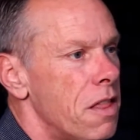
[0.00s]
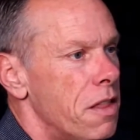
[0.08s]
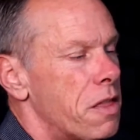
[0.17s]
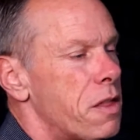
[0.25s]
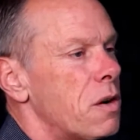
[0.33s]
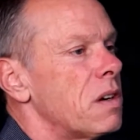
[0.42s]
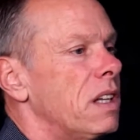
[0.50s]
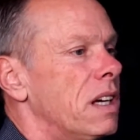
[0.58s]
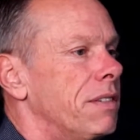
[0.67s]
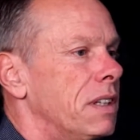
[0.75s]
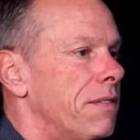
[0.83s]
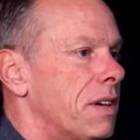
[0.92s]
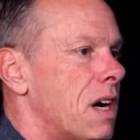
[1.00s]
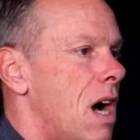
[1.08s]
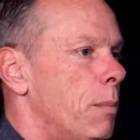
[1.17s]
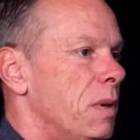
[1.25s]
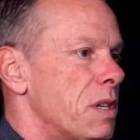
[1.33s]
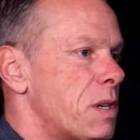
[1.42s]
The third level of
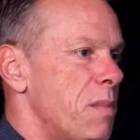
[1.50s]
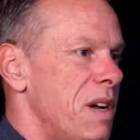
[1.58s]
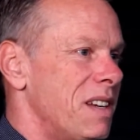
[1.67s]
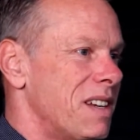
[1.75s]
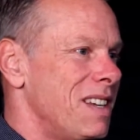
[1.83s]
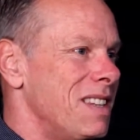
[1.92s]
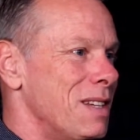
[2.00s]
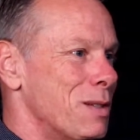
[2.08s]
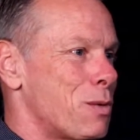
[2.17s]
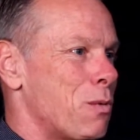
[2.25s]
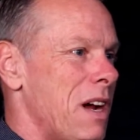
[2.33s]
accomplishment in this